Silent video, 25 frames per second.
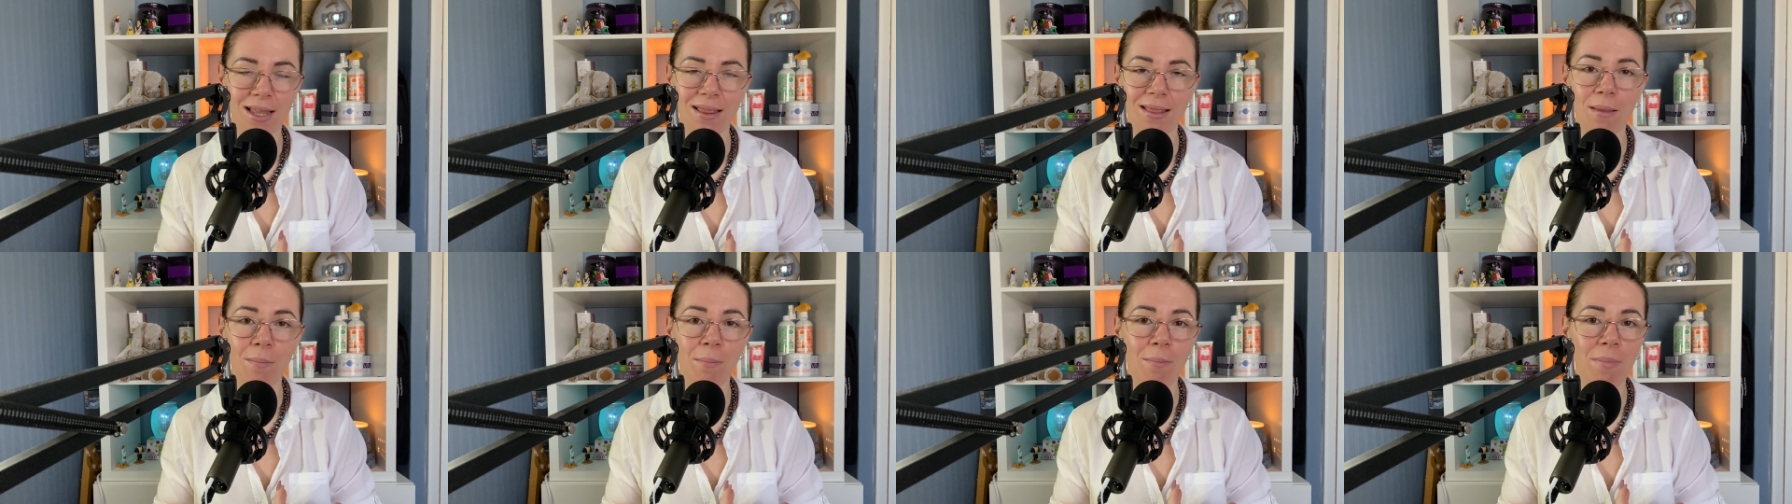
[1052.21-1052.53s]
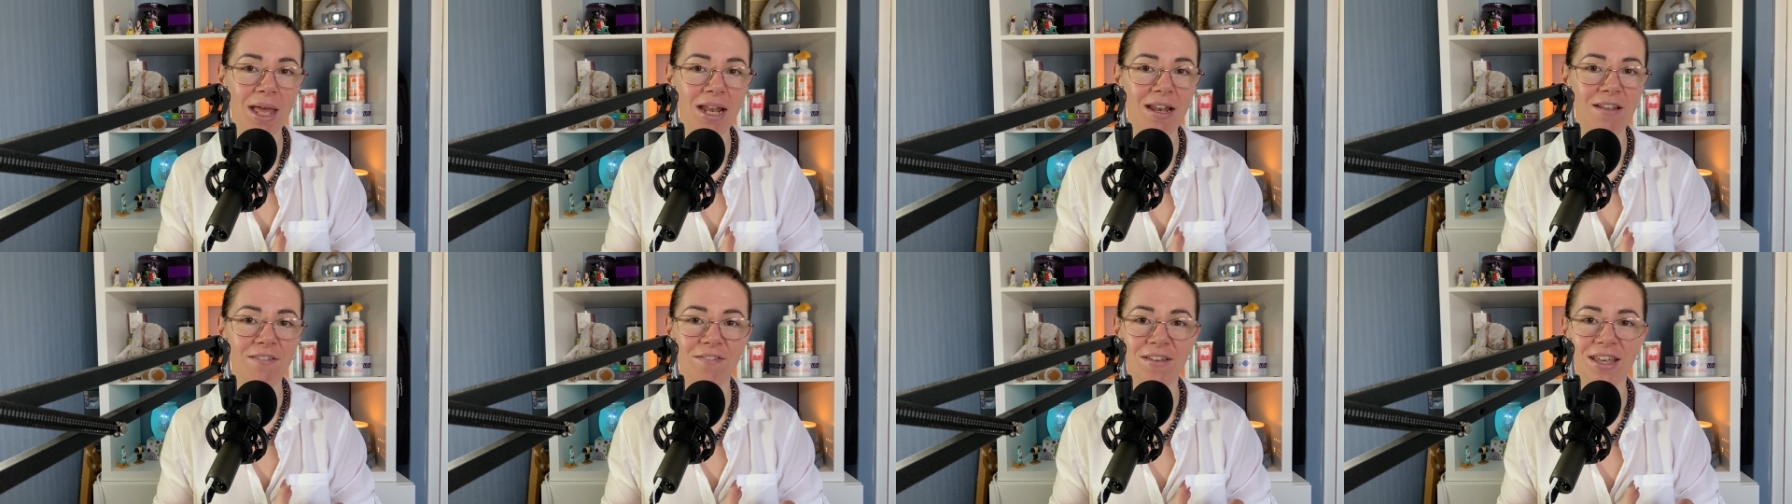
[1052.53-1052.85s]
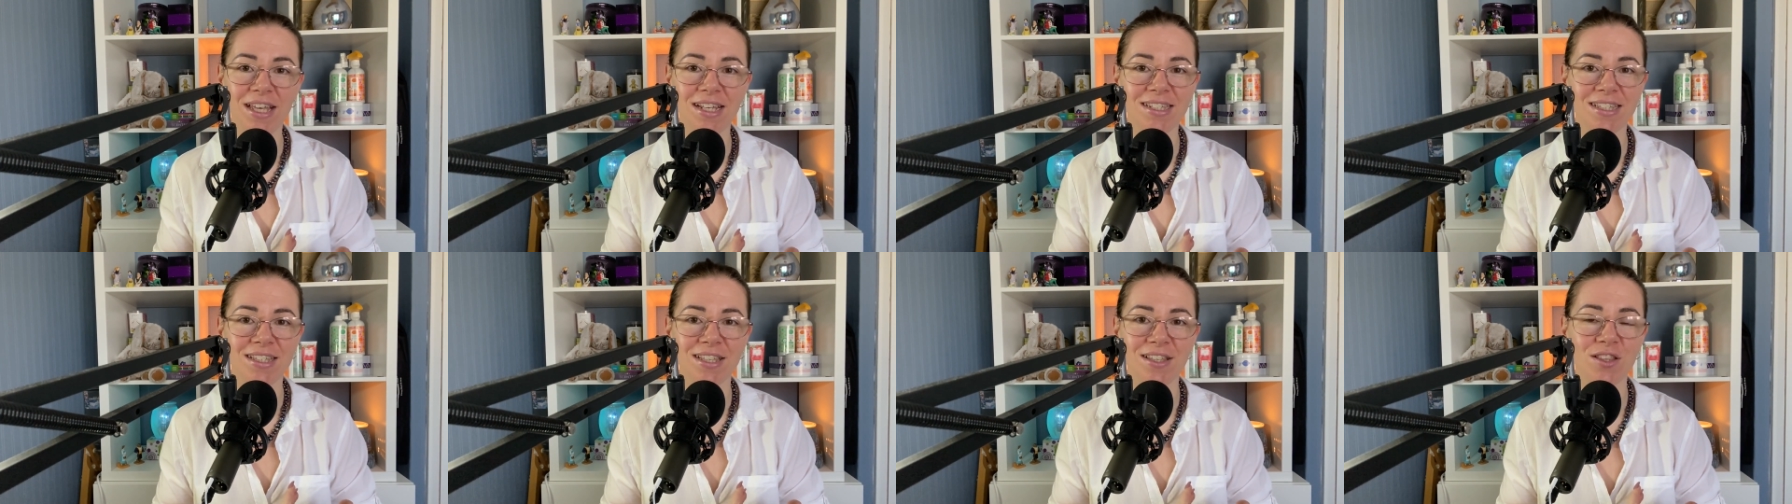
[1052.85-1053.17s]
the
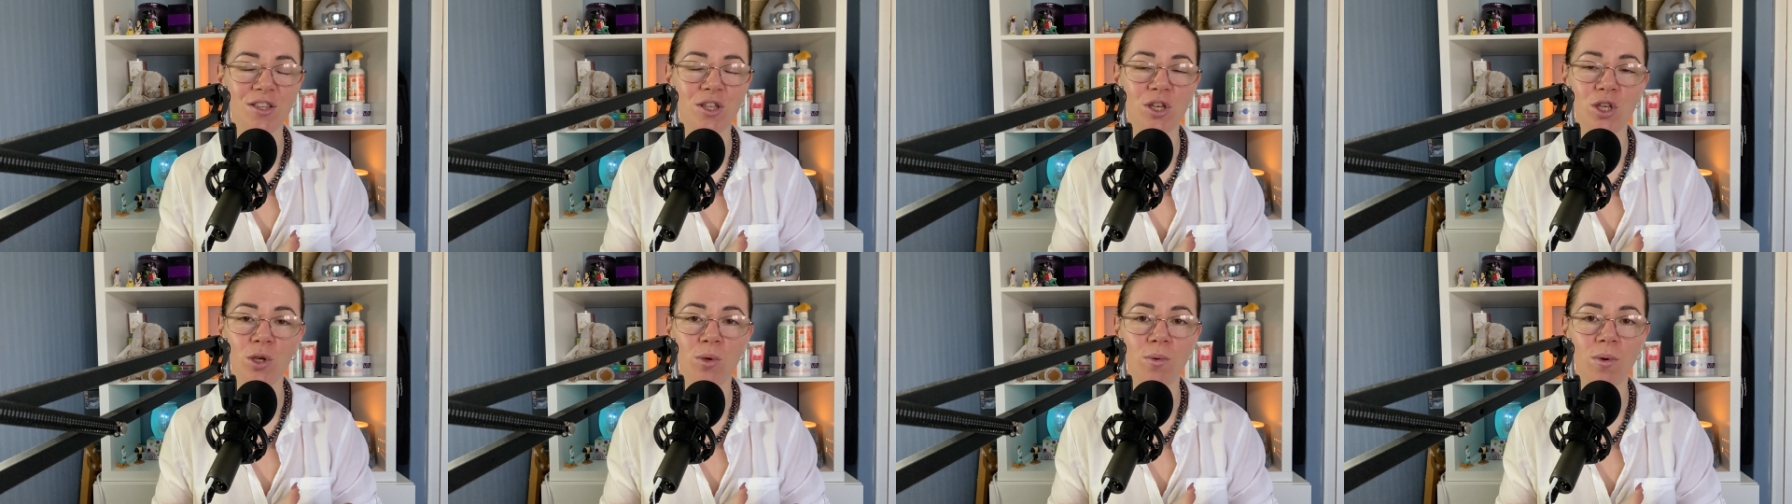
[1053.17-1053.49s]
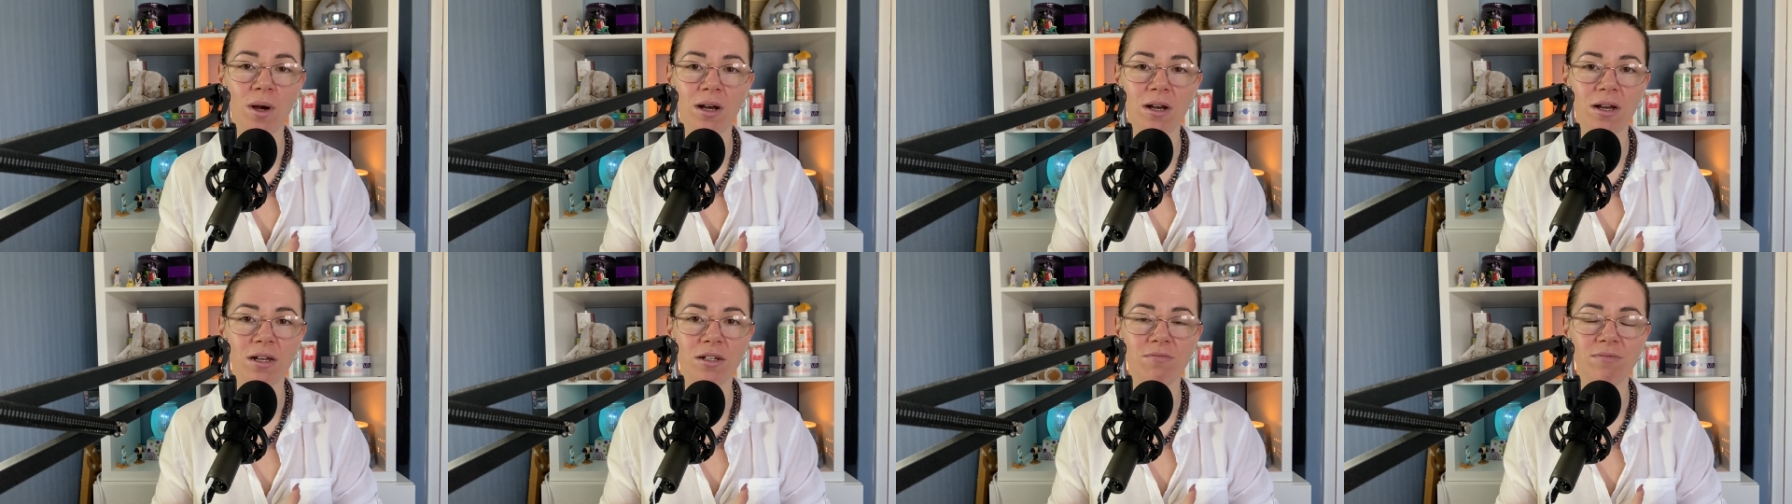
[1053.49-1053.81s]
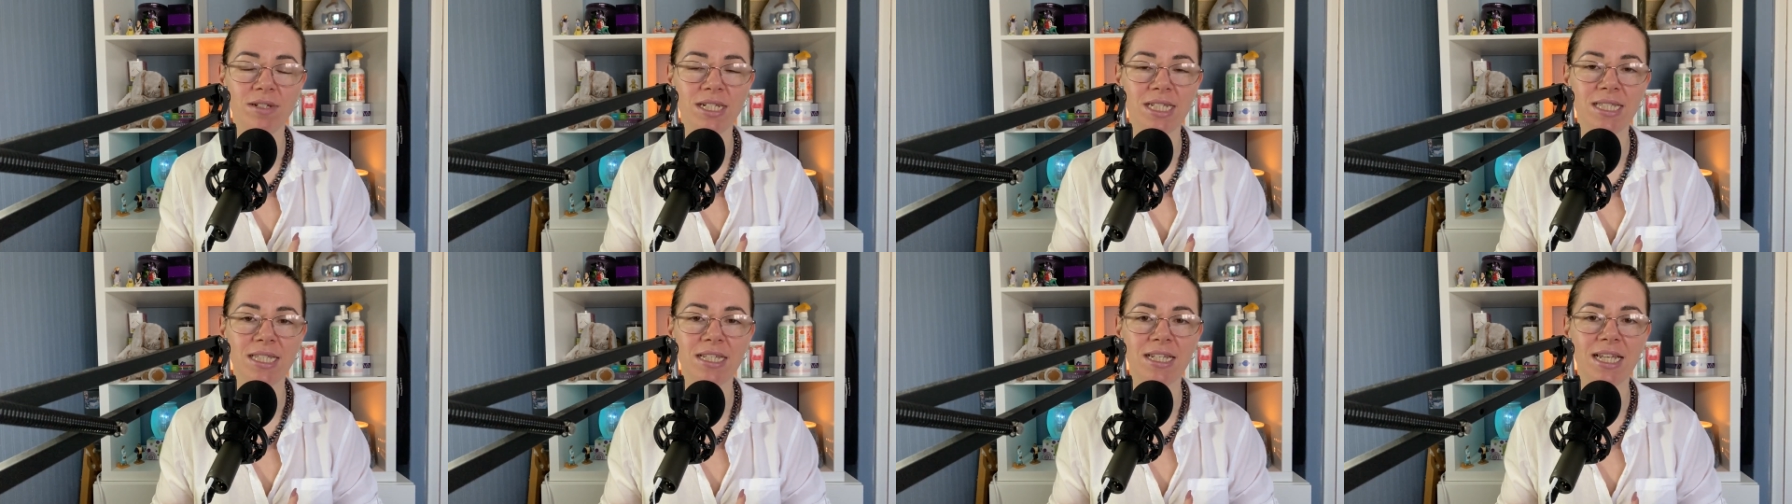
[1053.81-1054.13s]
benefits that you are going to
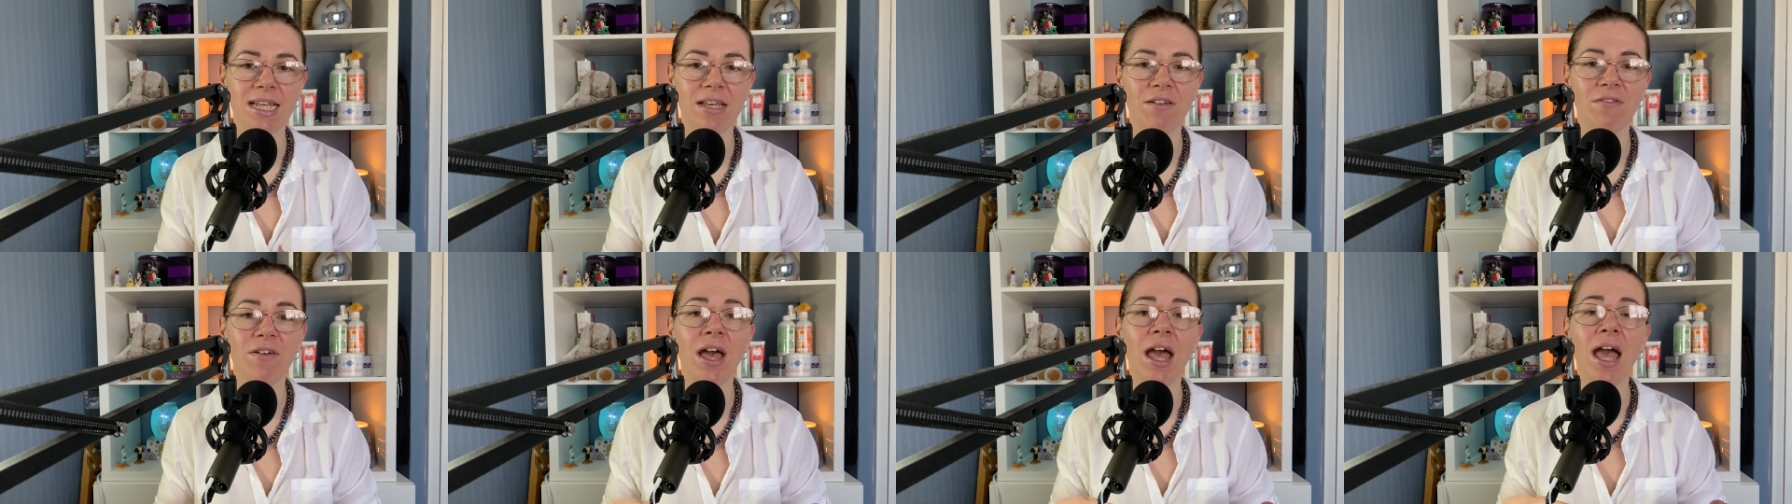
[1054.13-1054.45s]
receive,